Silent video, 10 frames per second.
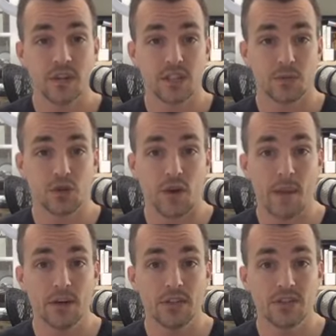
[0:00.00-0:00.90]

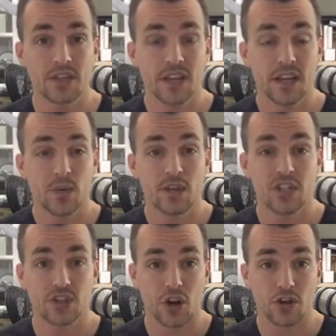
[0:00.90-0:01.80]
Subscribers,
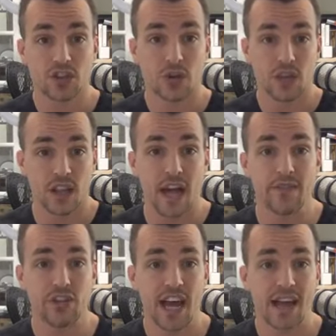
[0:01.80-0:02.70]
which is also the
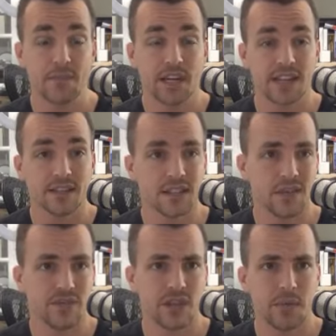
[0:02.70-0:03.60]
live chat, because
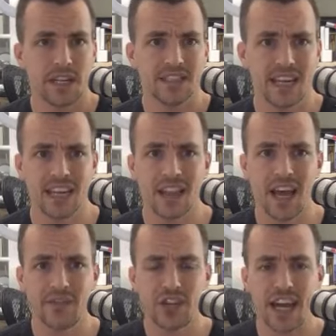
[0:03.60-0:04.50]
if somebody's in
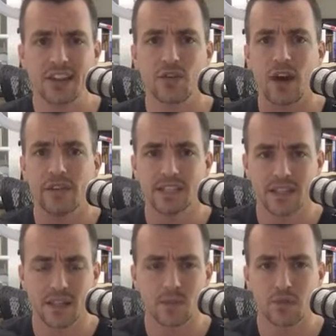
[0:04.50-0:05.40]
live chat, they're
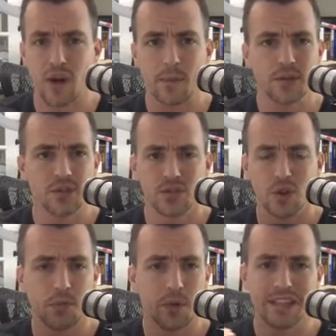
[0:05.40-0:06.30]
obviously a subscriber, so there's
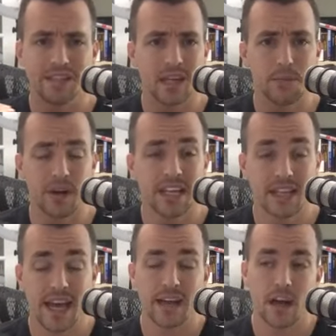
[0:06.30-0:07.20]
no point in
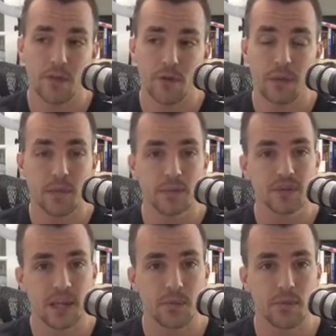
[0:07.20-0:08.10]
separating that. Other people
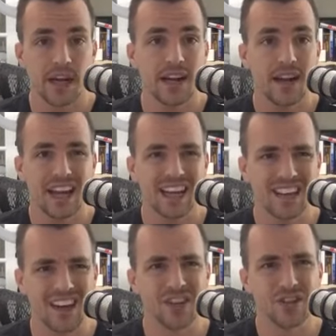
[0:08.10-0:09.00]
separate it. I
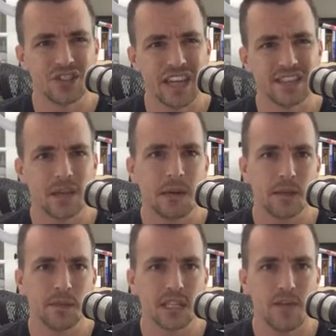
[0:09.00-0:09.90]
understand some
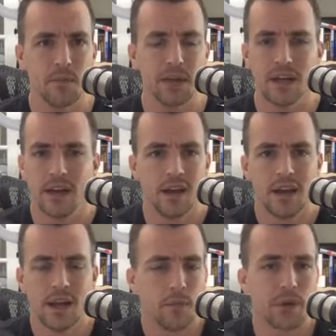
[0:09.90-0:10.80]
elements of it, but
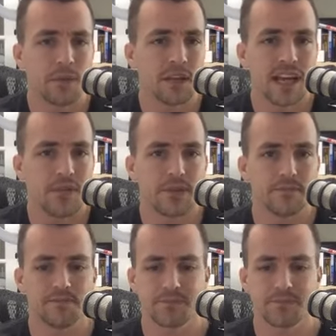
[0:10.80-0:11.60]
bring them together.